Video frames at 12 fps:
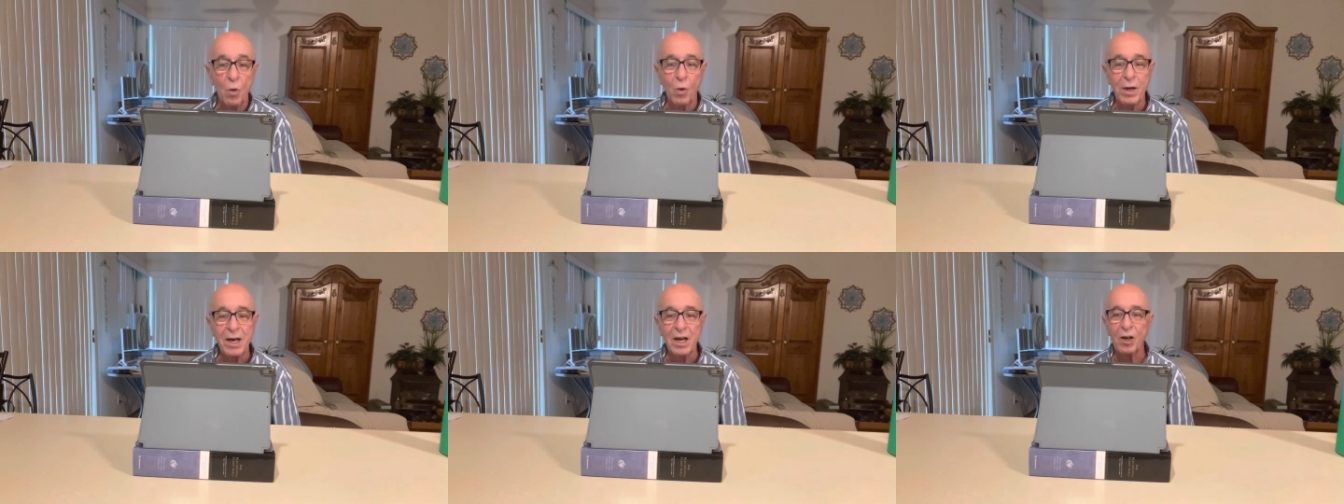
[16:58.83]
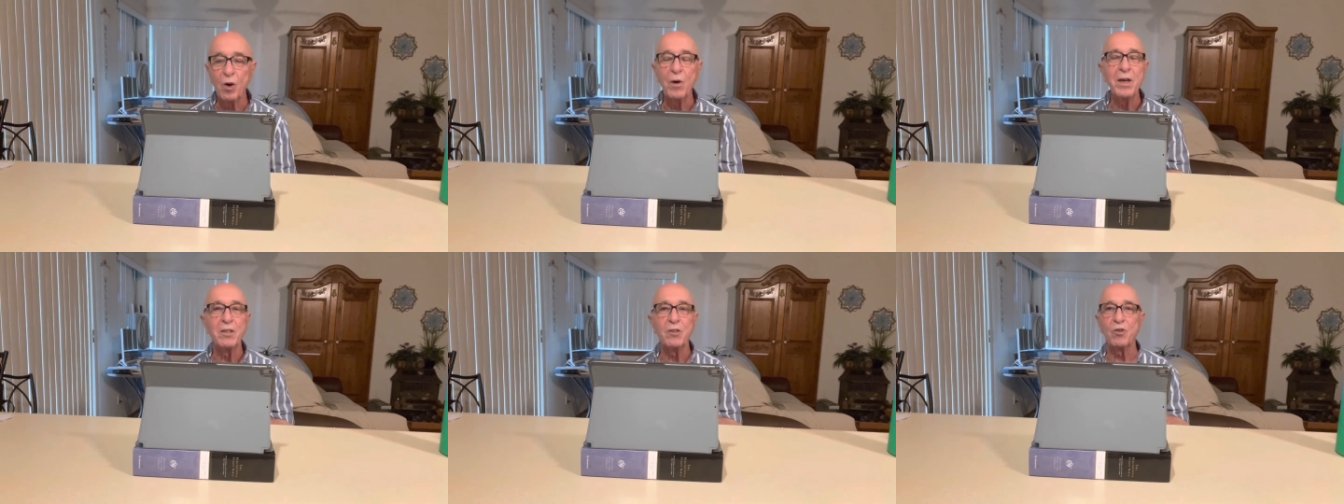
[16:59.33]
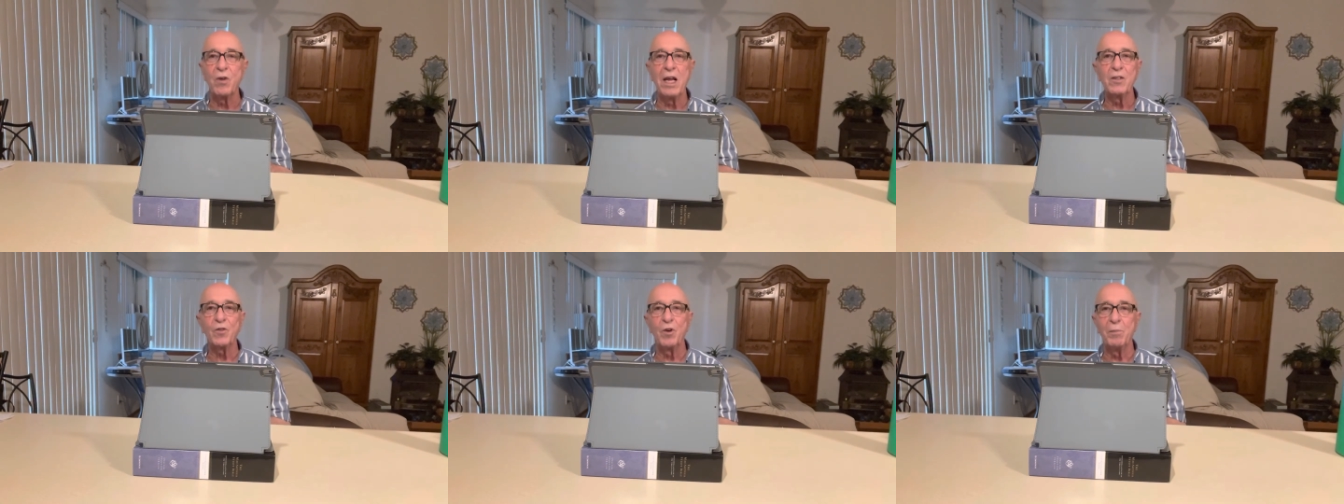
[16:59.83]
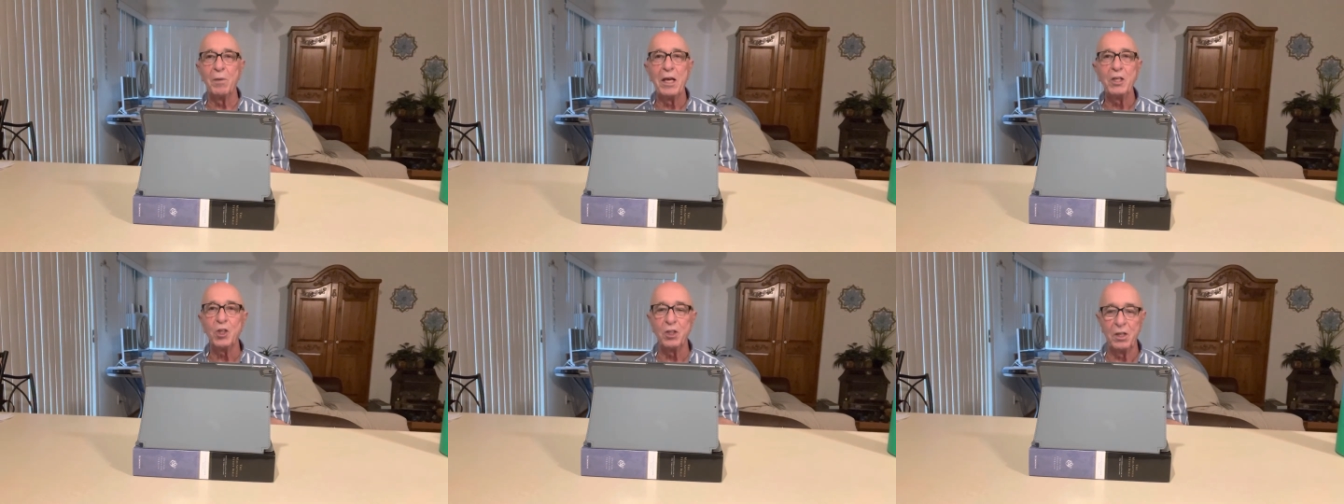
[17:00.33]
What a glorious
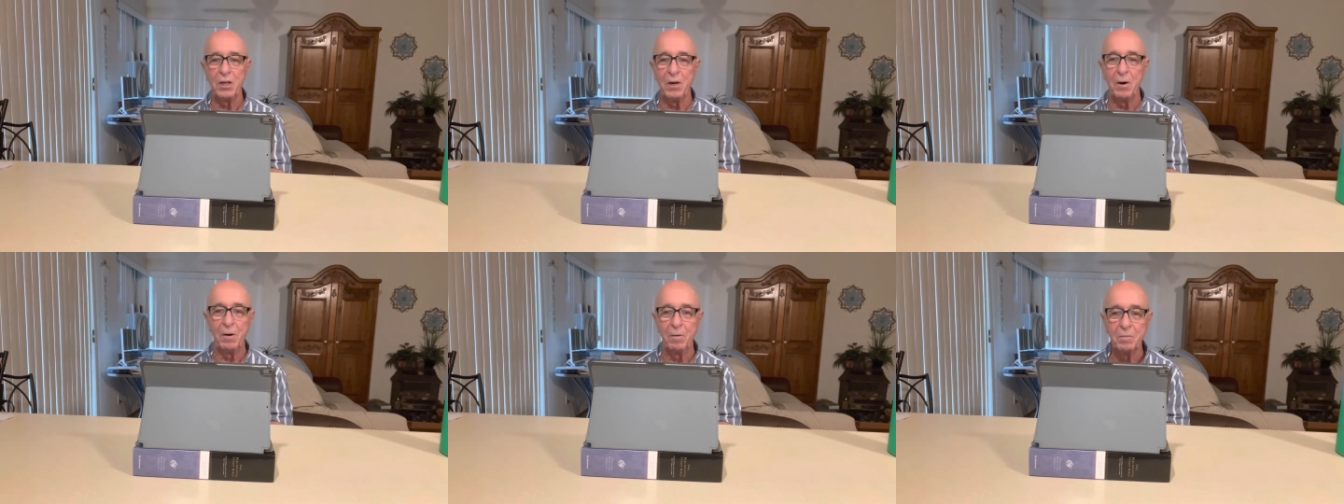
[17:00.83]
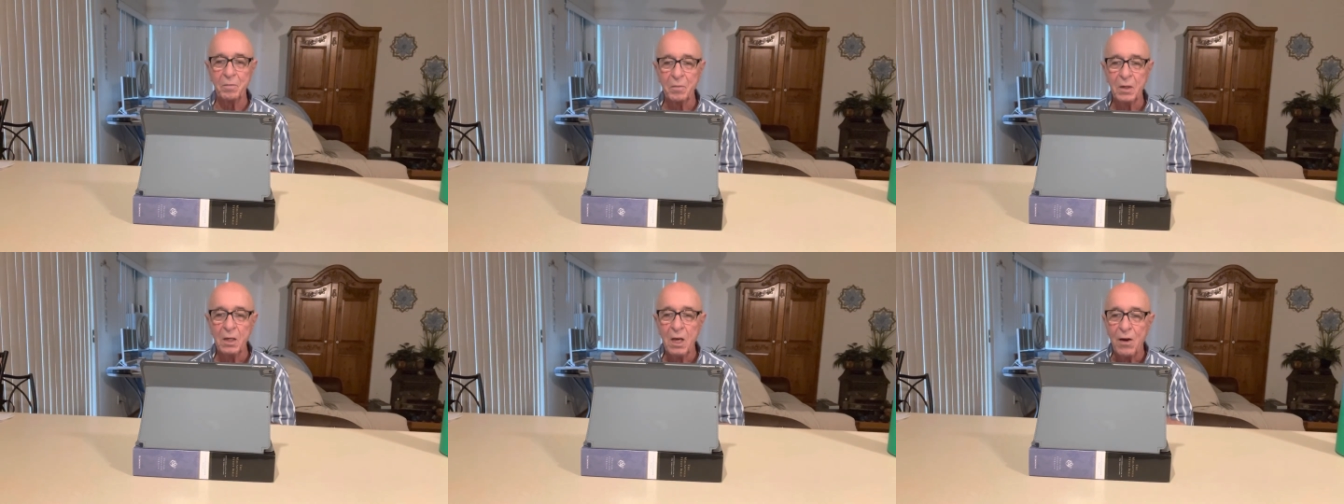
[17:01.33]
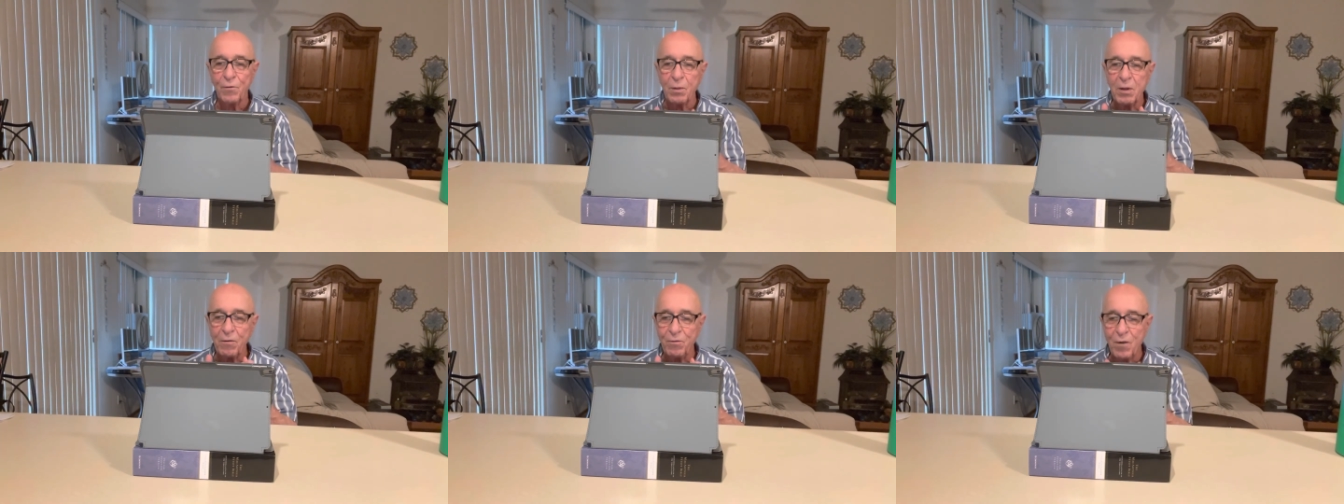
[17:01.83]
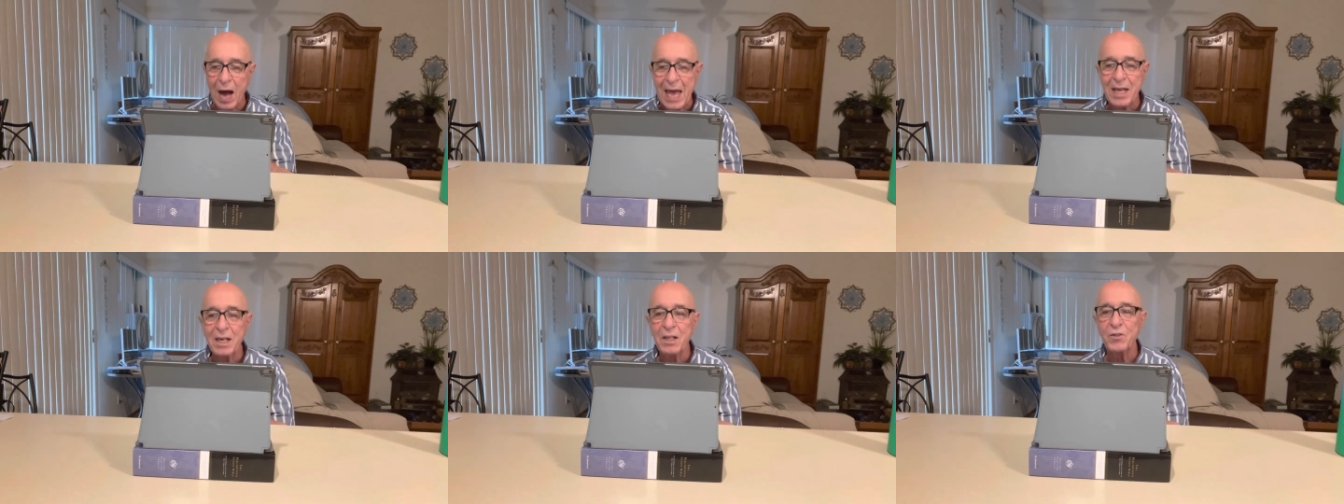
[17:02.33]
transformation here. From the
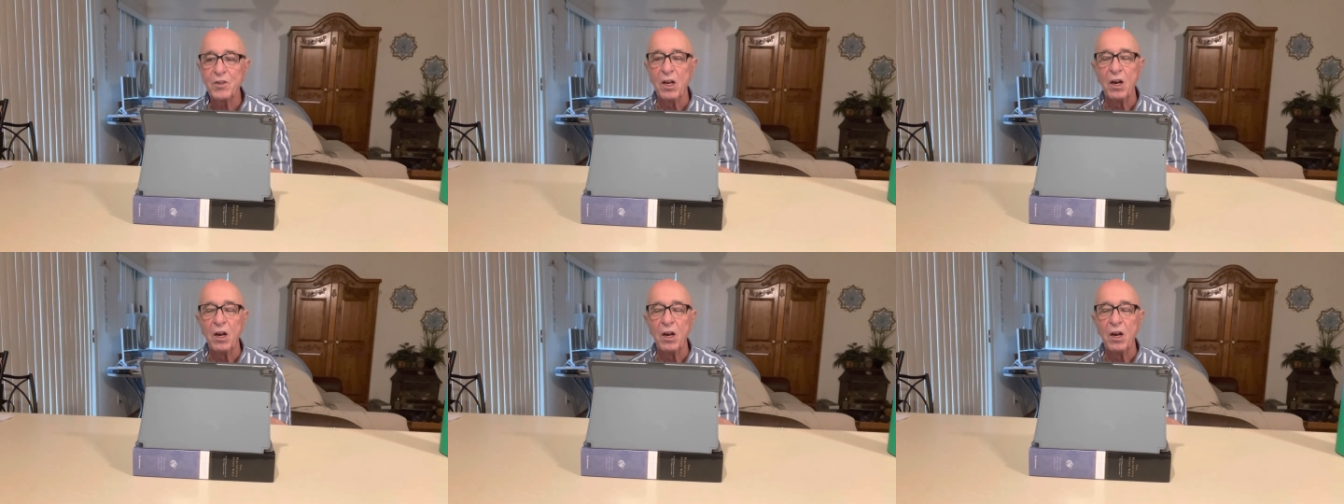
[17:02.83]
violence and